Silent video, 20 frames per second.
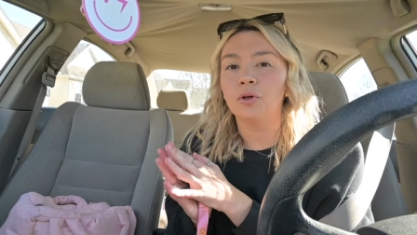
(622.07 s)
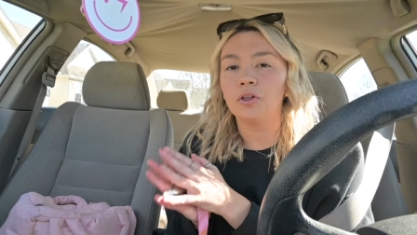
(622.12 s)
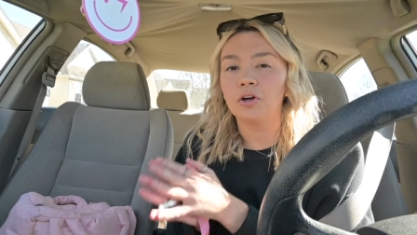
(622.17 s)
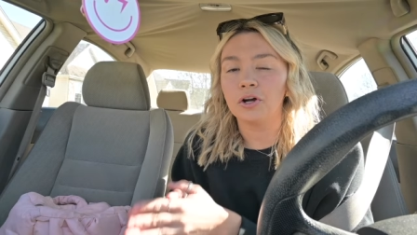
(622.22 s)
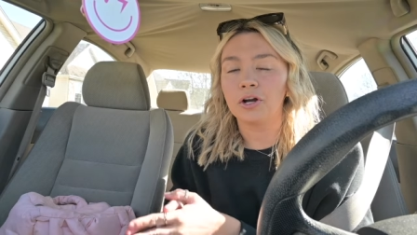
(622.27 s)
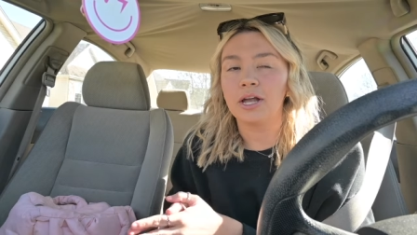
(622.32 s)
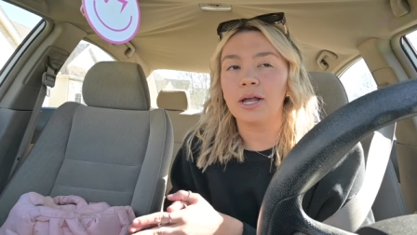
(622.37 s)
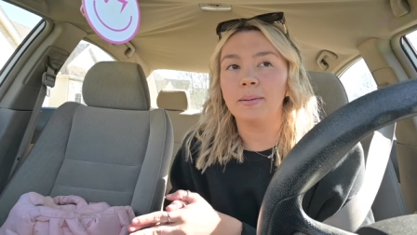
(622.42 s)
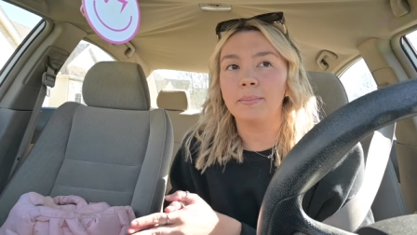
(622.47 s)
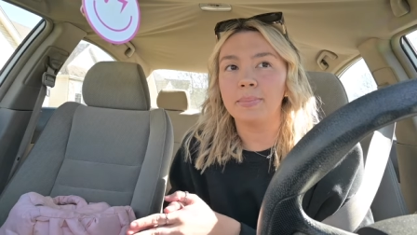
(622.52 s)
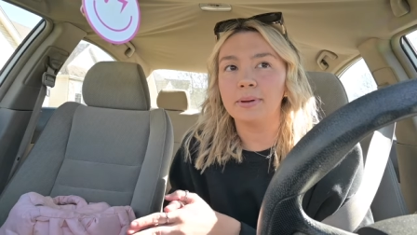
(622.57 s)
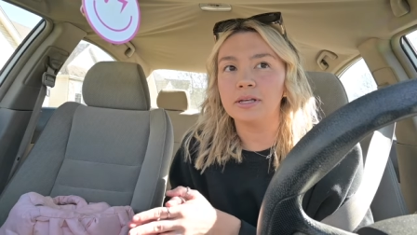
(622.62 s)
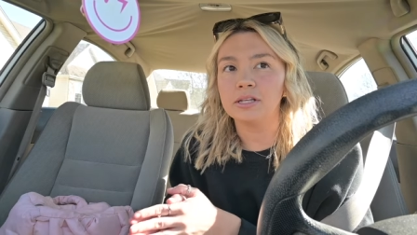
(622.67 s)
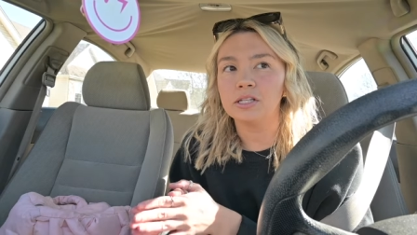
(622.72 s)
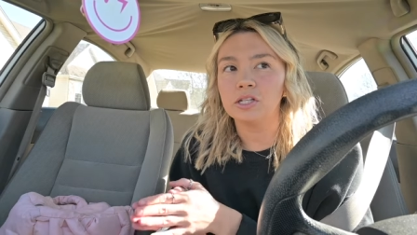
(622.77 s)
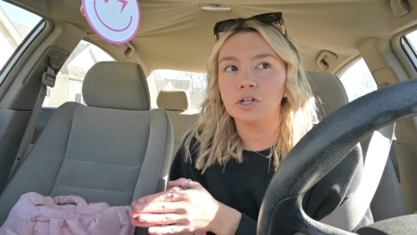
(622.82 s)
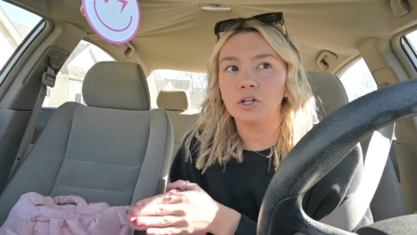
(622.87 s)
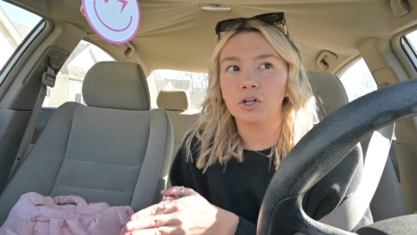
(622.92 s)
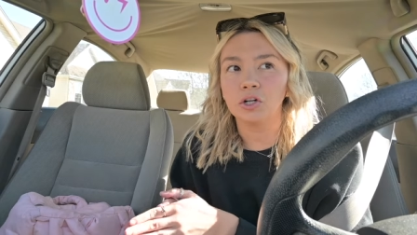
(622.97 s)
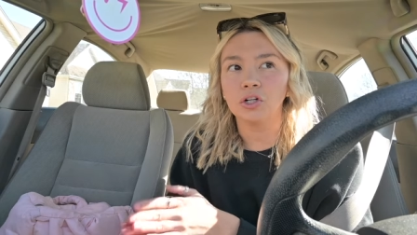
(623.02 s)
Her
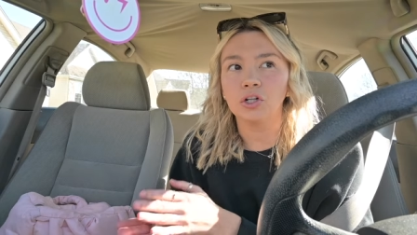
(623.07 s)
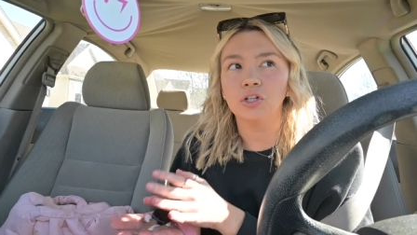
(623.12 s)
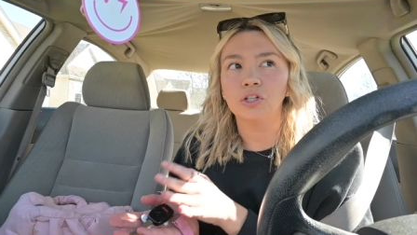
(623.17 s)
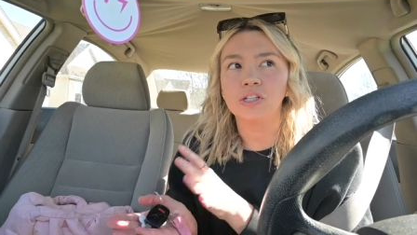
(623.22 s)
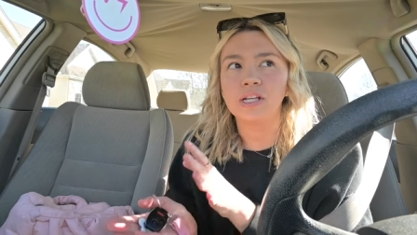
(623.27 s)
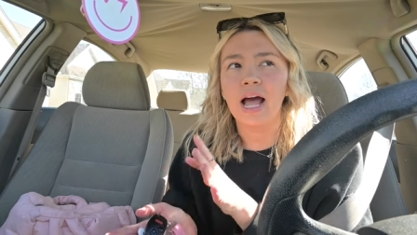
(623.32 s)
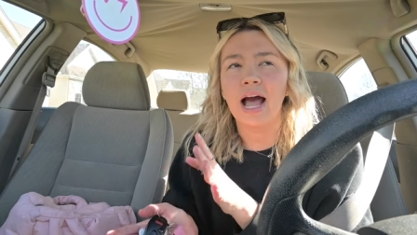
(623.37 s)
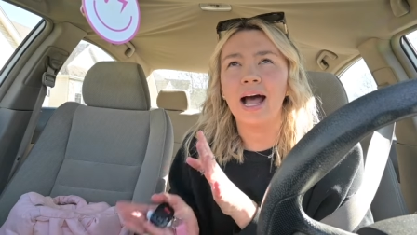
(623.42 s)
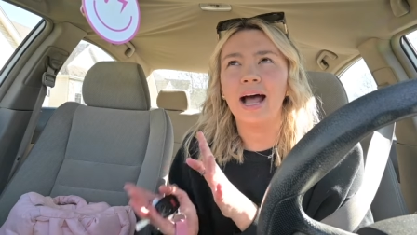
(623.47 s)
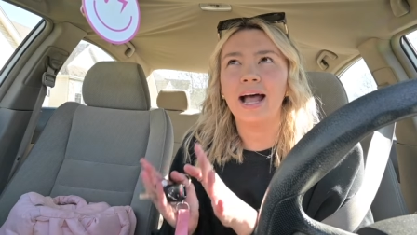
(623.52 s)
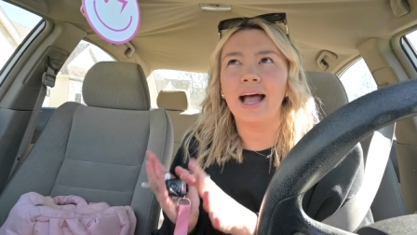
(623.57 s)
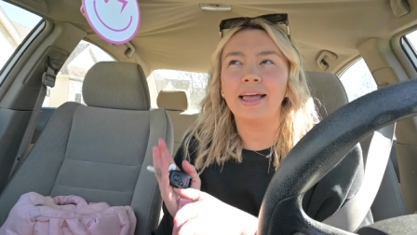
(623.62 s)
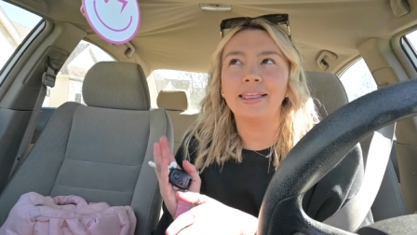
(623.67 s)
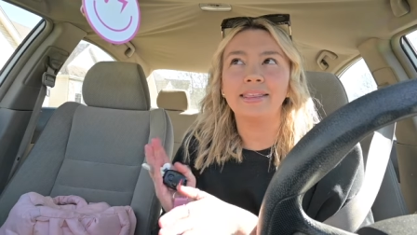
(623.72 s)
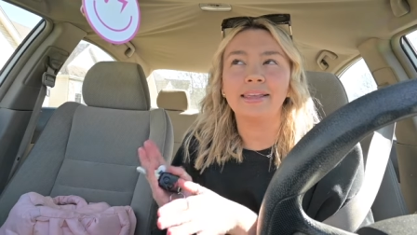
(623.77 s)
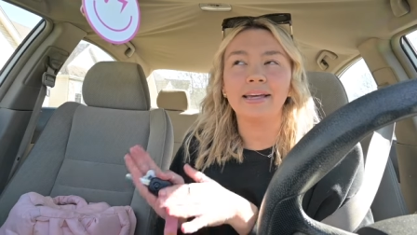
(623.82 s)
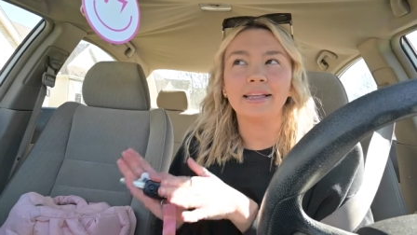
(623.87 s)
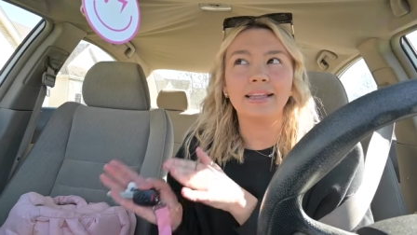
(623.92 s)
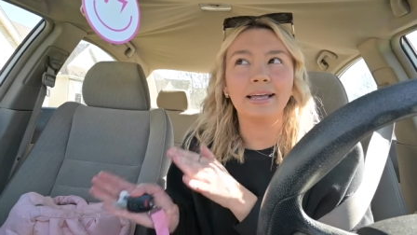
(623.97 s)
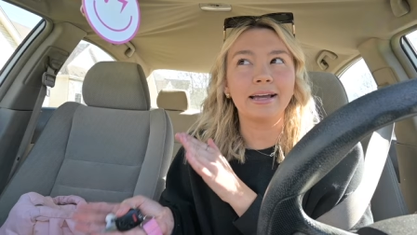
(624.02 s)
Campus girls at I
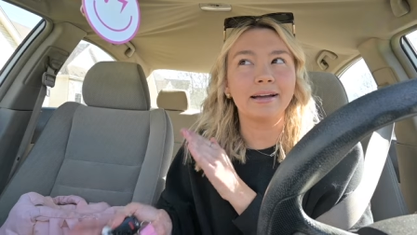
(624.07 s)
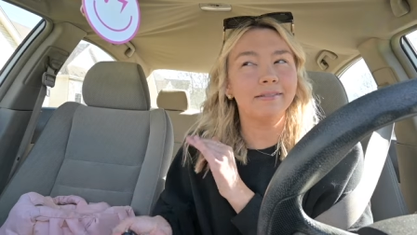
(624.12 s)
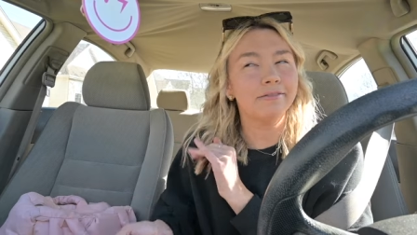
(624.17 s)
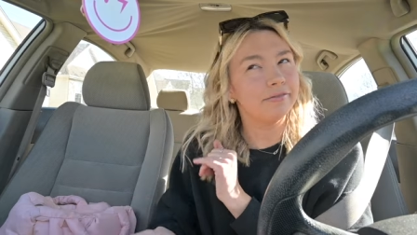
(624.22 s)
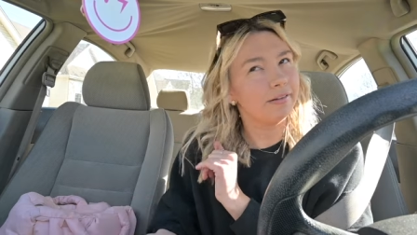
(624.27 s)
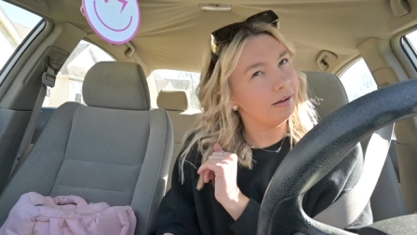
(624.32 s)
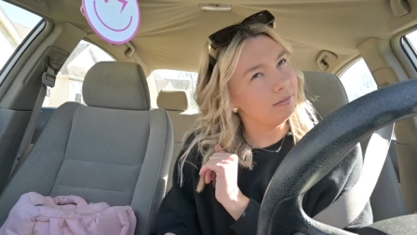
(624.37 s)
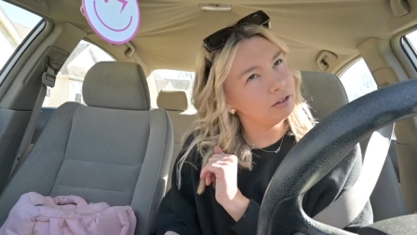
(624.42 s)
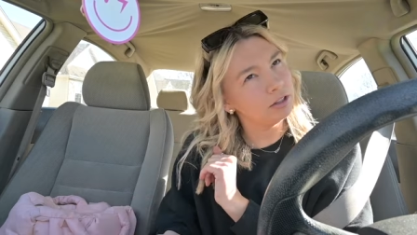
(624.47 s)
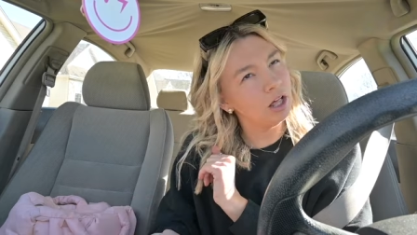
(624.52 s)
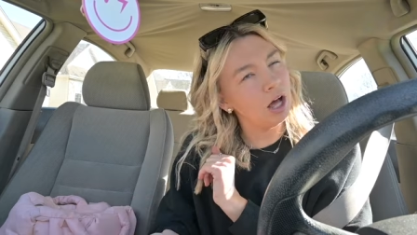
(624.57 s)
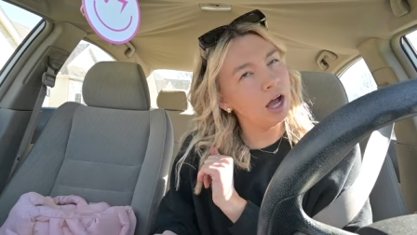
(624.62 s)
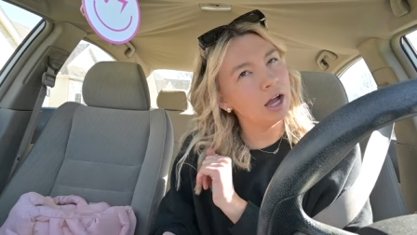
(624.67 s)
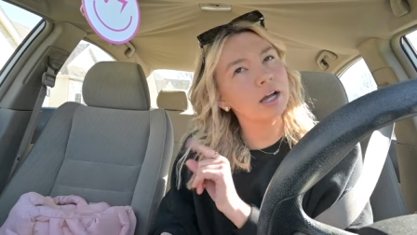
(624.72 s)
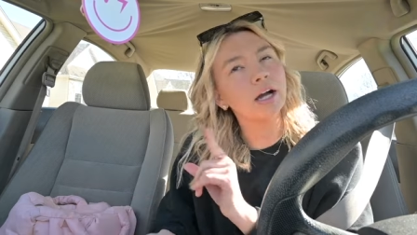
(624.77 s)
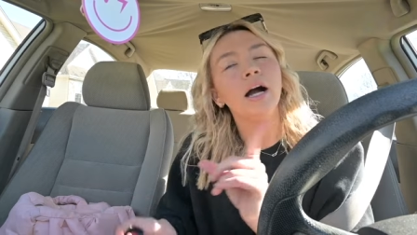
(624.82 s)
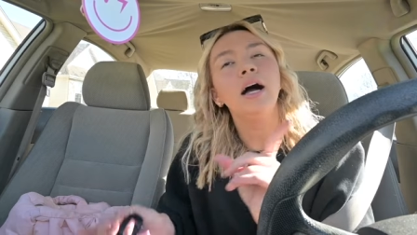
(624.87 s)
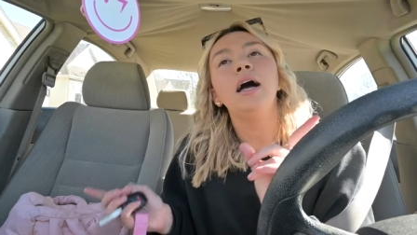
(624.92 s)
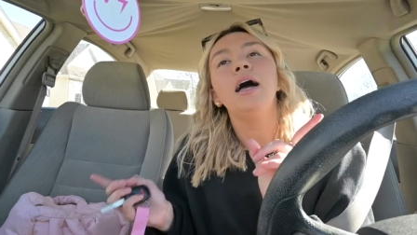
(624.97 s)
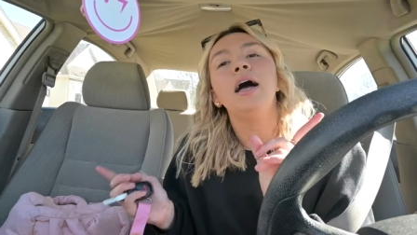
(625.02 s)
think like five o'clock